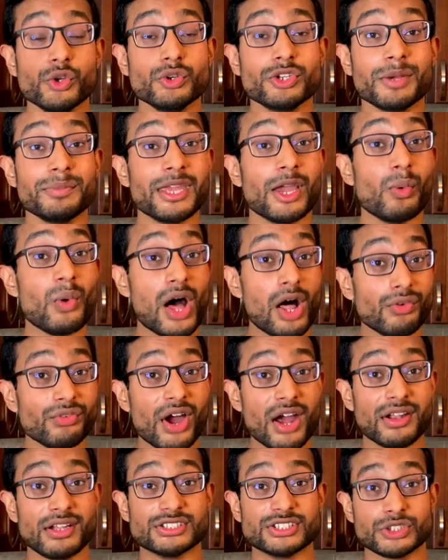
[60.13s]
to be a
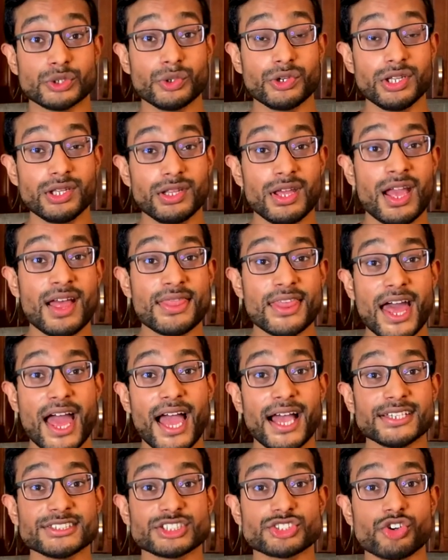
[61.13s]
well-rounded student that
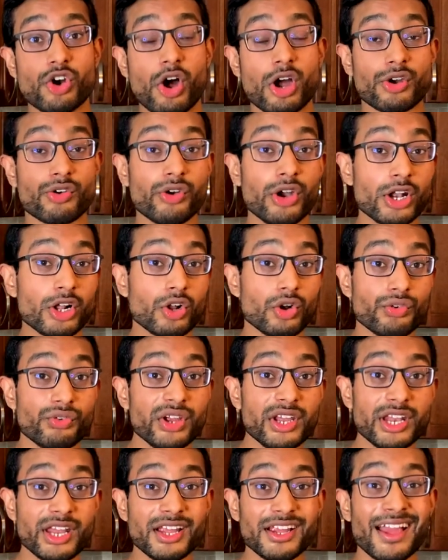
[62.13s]
has strong critical
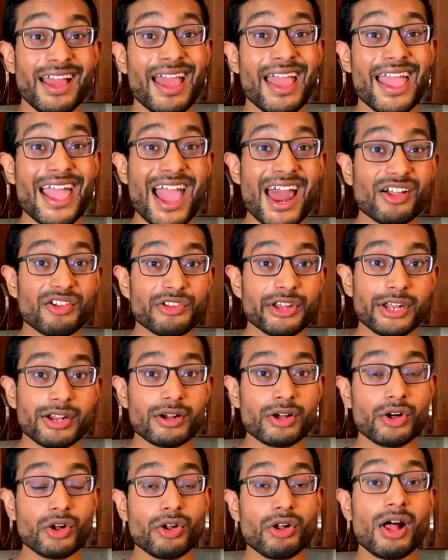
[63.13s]
reading,
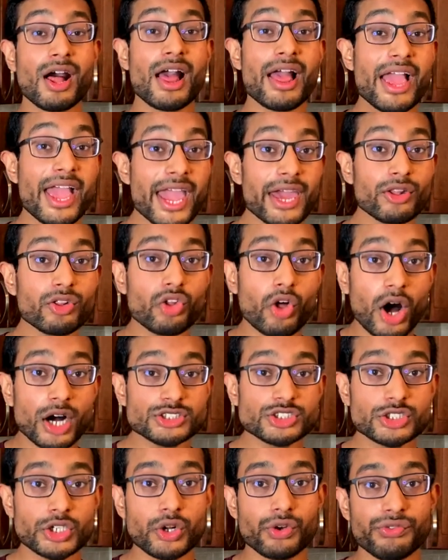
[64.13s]
analytical, and
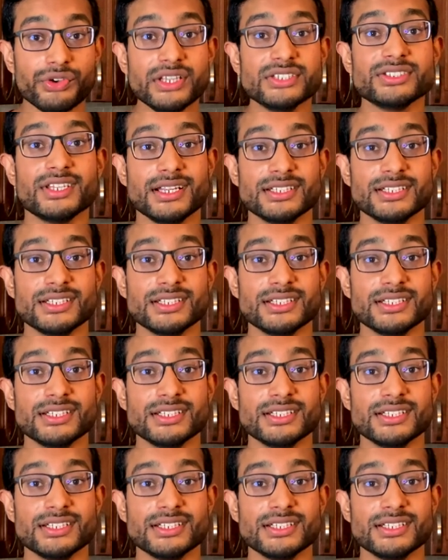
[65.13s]
logical reasoning